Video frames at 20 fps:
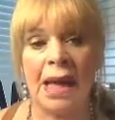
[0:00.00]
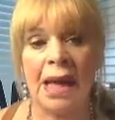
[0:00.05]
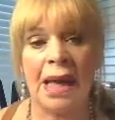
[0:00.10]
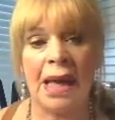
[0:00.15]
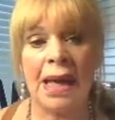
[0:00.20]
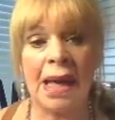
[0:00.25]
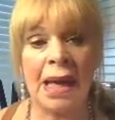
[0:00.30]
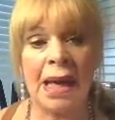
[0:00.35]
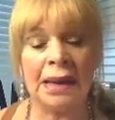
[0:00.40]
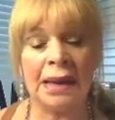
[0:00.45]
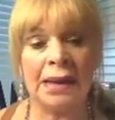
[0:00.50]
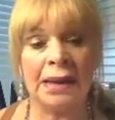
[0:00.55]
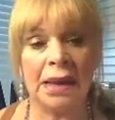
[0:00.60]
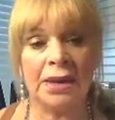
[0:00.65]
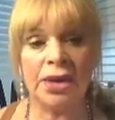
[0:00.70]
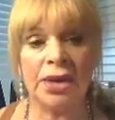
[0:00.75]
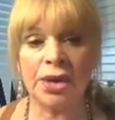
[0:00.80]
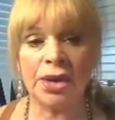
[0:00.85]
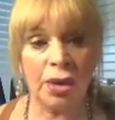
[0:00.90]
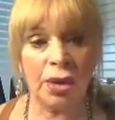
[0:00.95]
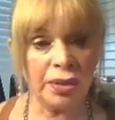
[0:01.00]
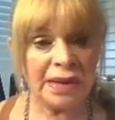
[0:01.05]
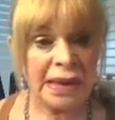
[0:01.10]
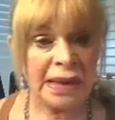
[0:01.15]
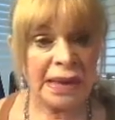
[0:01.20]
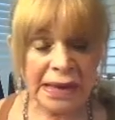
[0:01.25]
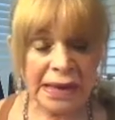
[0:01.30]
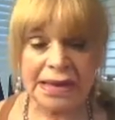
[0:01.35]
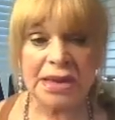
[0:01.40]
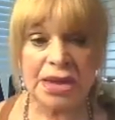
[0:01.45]
And you don't
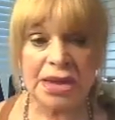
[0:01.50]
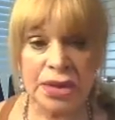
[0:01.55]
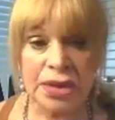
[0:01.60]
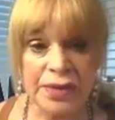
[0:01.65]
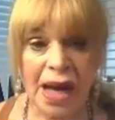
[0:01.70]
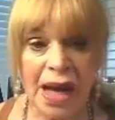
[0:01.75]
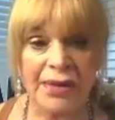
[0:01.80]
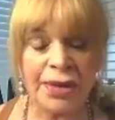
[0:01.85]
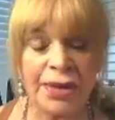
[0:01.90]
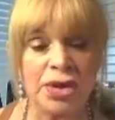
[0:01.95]
need to do that.